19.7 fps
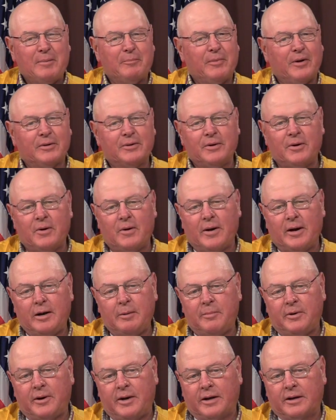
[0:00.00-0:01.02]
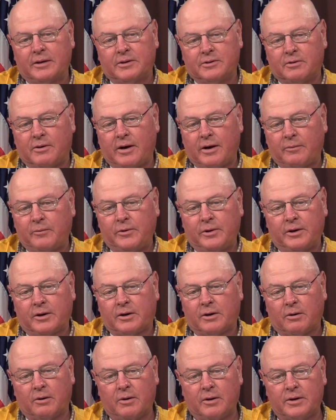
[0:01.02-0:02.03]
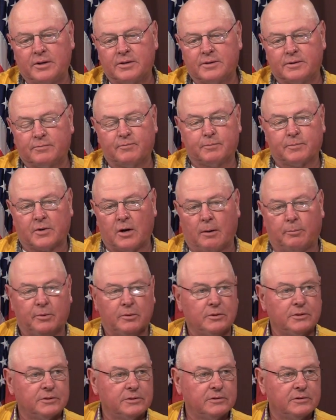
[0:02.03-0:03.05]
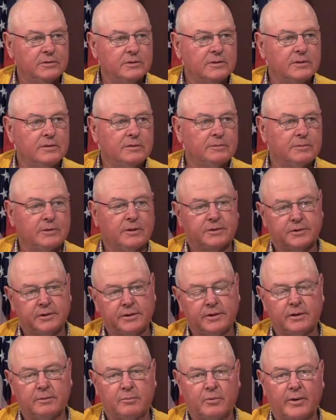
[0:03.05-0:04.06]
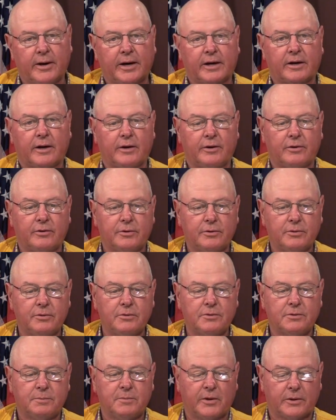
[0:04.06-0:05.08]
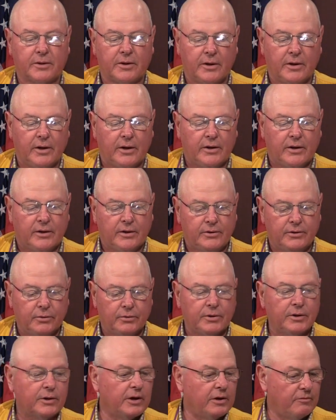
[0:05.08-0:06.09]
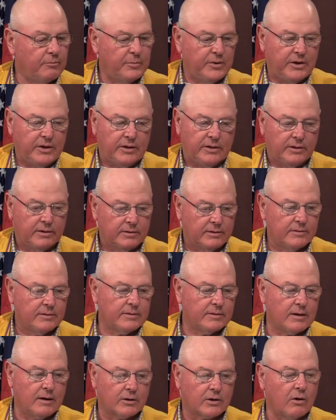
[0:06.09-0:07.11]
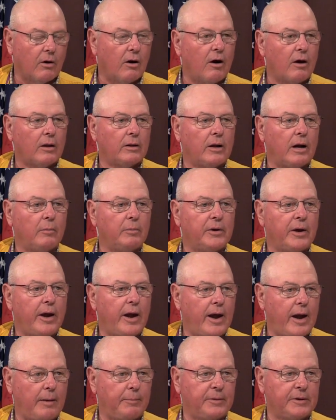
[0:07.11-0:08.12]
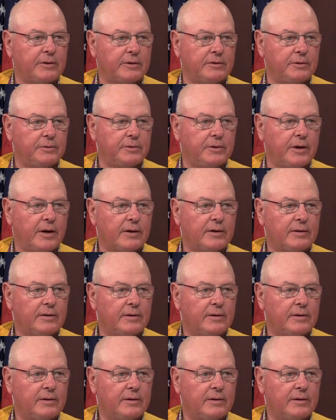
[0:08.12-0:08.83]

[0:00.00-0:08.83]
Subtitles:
But no, anybody can join. We encourage couples because you get a break on your dues, but you can give me a call. I'll be happy to do that.